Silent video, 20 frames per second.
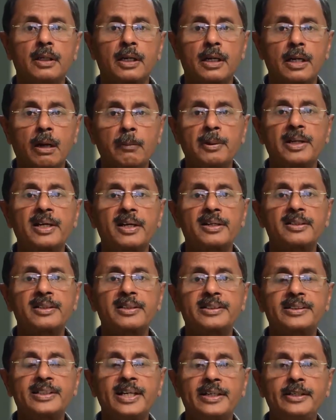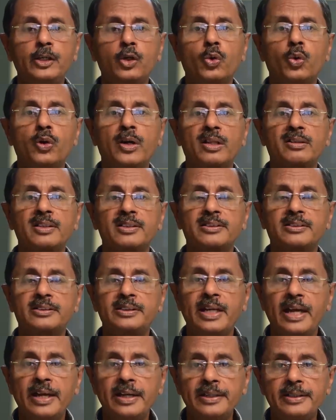coming under the schedule of the
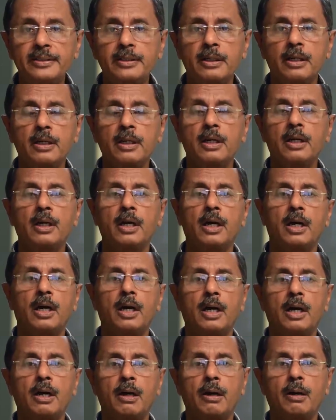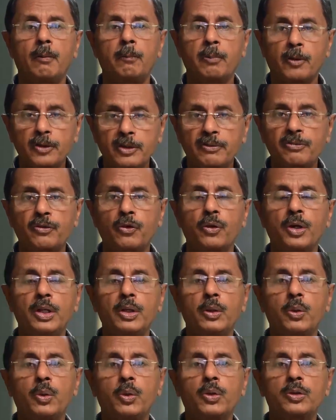state
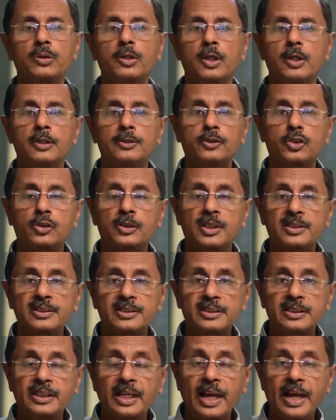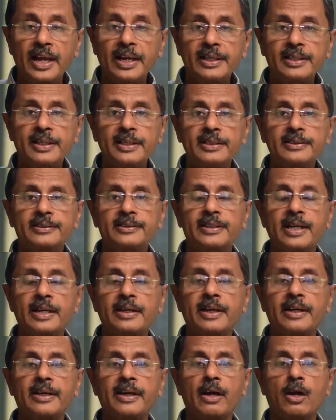portfolio. So the state is
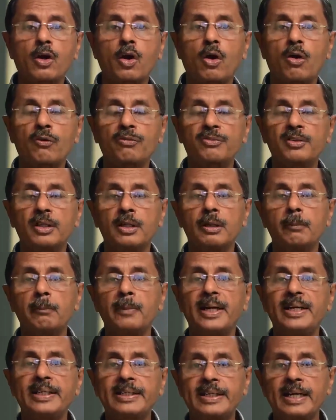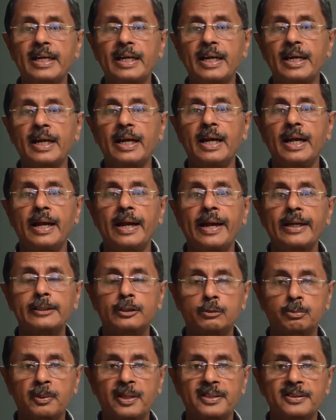taking care of the medical
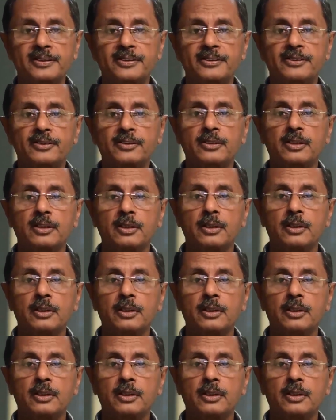expense,